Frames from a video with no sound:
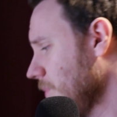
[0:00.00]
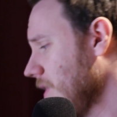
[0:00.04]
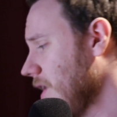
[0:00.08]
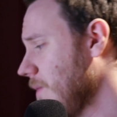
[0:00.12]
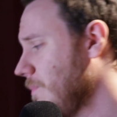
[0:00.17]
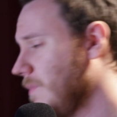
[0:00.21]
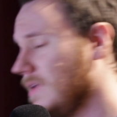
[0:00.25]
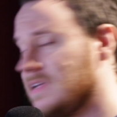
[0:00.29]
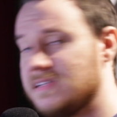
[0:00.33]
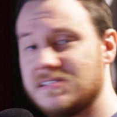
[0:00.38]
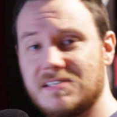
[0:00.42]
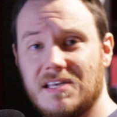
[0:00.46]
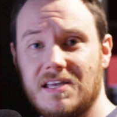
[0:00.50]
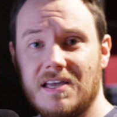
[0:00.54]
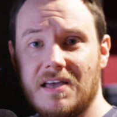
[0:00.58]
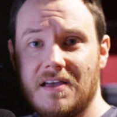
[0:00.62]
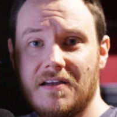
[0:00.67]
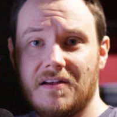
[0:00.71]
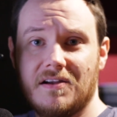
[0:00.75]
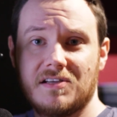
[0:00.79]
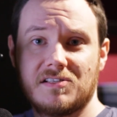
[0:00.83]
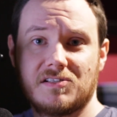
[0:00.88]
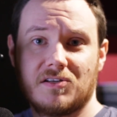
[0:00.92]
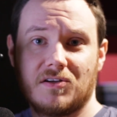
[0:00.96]
mini PC
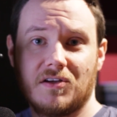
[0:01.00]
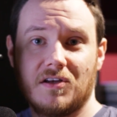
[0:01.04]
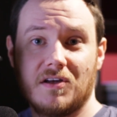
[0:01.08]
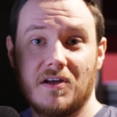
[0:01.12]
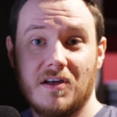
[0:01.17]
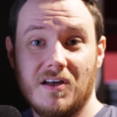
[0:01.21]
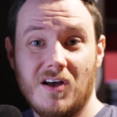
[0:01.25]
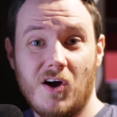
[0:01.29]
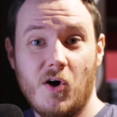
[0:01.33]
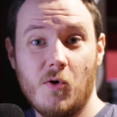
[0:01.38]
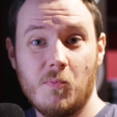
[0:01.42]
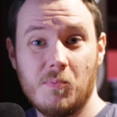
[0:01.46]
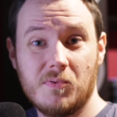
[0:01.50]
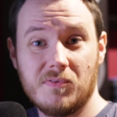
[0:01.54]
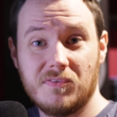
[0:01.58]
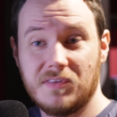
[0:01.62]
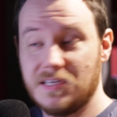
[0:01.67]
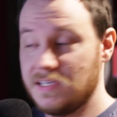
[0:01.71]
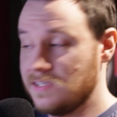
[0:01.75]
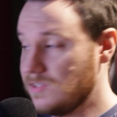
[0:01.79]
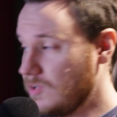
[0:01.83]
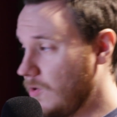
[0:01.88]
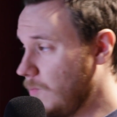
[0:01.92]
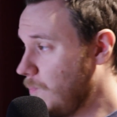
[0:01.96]
here is going to open
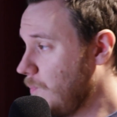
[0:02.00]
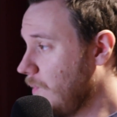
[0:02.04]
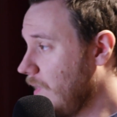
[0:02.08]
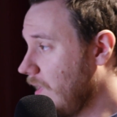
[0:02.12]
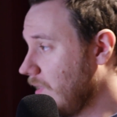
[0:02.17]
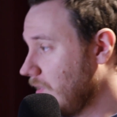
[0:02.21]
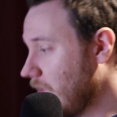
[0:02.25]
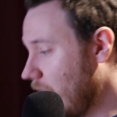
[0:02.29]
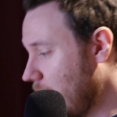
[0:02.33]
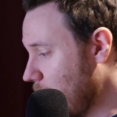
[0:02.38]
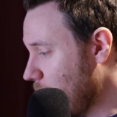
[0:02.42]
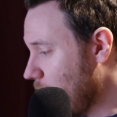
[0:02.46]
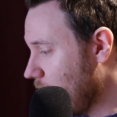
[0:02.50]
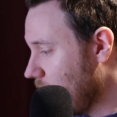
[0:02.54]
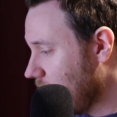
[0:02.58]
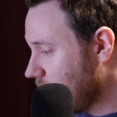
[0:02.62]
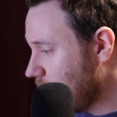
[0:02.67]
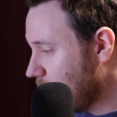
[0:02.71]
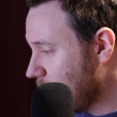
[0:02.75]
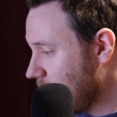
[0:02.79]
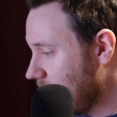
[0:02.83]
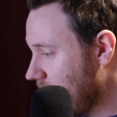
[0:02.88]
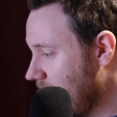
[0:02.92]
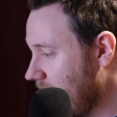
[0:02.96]
things up a lot more
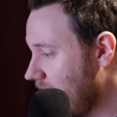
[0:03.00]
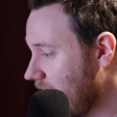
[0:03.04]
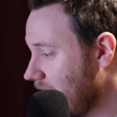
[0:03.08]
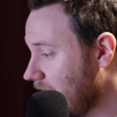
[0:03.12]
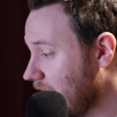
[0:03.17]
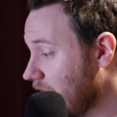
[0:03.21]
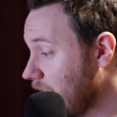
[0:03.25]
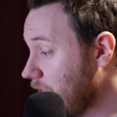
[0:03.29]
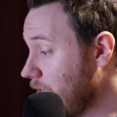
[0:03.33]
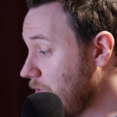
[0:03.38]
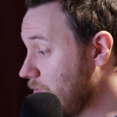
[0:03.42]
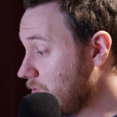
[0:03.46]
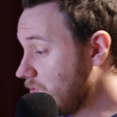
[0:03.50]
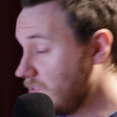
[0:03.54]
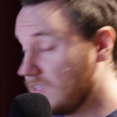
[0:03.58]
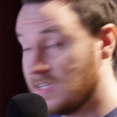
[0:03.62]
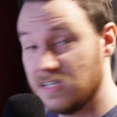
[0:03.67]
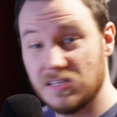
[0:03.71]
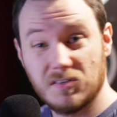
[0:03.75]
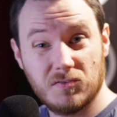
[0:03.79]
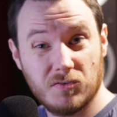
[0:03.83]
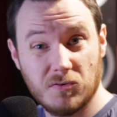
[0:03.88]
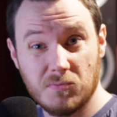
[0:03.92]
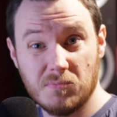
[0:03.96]
for me there, and I can use
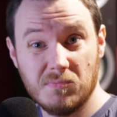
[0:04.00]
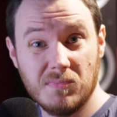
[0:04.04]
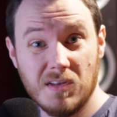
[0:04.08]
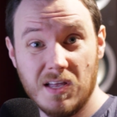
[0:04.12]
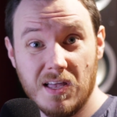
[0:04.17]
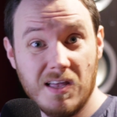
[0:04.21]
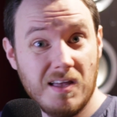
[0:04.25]
things from